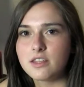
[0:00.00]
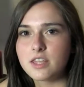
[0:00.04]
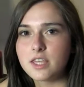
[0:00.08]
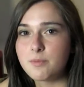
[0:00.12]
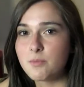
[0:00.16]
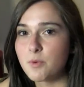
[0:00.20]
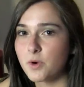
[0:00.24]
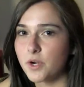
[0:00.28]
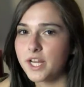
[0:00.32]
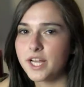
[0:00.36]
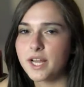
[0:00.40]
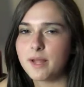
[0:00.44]

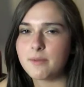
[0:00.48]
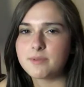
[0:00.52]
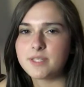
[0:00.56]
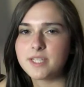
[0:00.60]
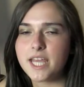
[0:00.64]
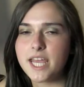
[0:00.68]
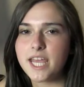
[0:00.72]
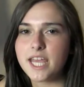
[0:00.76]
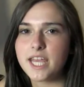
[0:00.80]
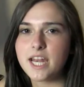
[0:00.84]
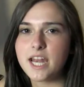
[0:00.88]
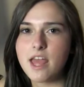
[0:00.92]
the morning
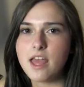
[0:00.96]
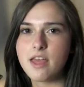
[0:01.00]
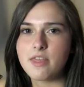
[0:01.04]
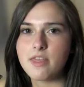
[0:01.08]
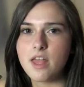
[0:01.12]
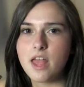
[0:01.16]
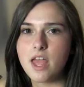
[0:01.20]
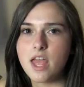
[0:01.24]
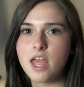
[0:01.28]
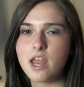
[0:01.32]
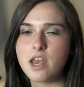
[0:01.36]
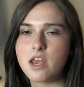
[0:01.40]
update, and
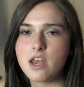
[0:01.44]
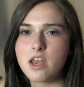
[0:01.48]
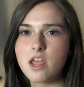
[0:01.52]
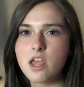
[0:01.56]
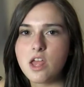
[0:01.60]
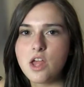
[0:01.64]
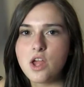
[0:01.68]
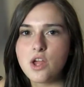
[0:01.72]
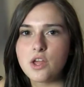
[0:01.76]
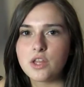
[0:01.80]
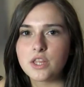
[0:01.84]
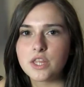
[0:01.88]
then
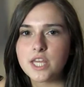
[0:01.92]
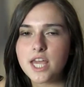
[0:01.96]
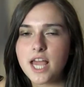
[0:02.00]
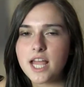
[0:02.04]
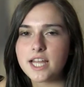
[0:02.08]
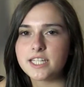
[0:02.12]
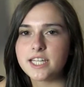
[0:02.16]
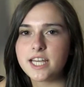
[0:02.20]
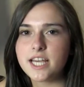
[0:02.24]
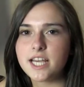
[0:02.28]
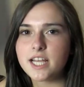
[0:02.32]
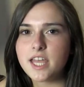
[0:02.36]
the
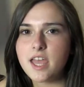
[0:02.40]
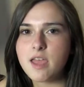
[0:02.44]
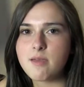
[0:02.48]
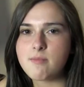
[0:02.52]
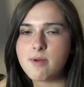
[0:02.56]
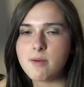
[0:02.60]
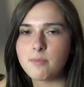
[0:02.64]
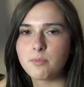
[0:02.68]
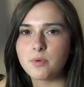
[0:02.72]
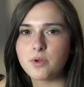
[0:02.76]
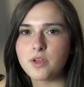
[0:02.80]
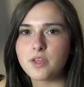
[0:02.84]
idea
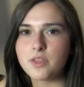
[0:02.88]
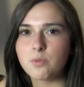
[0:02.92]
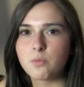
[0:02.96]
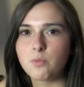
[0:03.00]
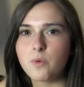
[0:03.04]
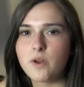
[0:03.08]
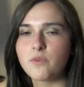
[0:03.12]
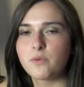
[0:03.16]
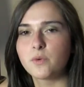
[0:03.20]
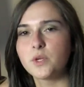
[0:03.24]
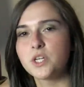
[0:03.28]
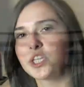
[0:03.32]
came up with
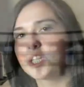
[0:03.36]
what if we